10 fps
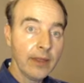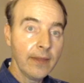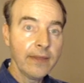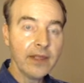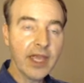
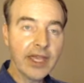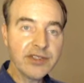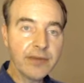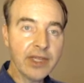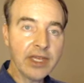The case
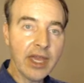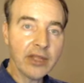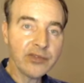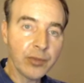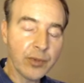of the
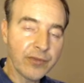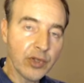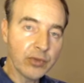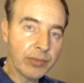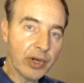accounts we
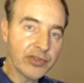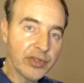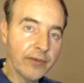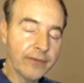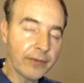reviewed in part
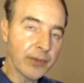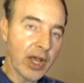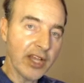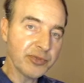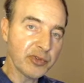two and from the
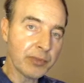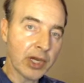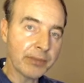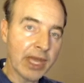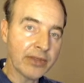Gospels,
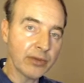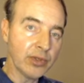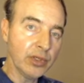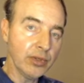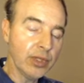Mark, Matthew, and
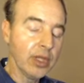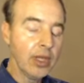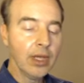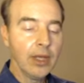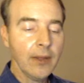Luke,
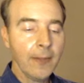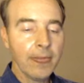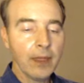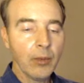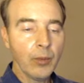
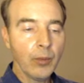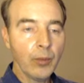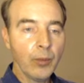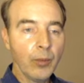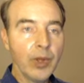
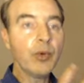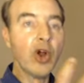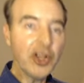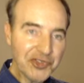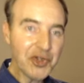we were
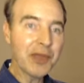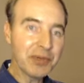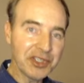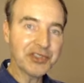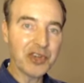also able
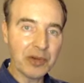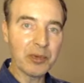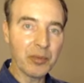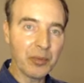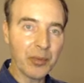to
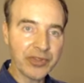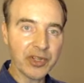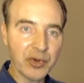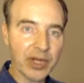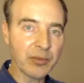determine what the
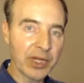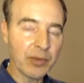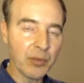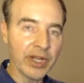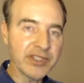correct
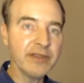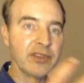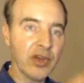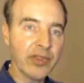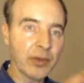reading was, even
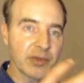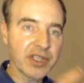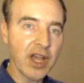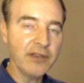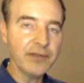though there was a
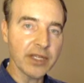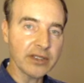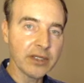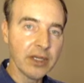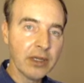
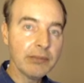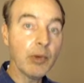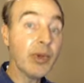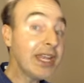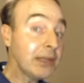conflict. But
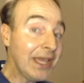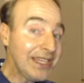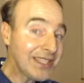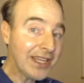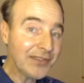we had to
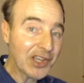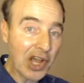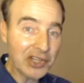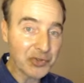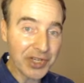maintain the
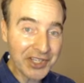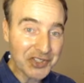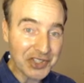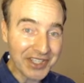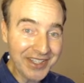
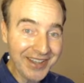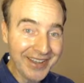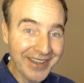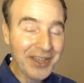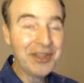contradiction,
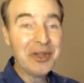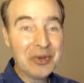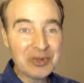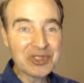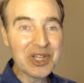
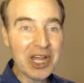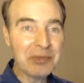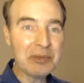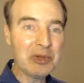which a lot of people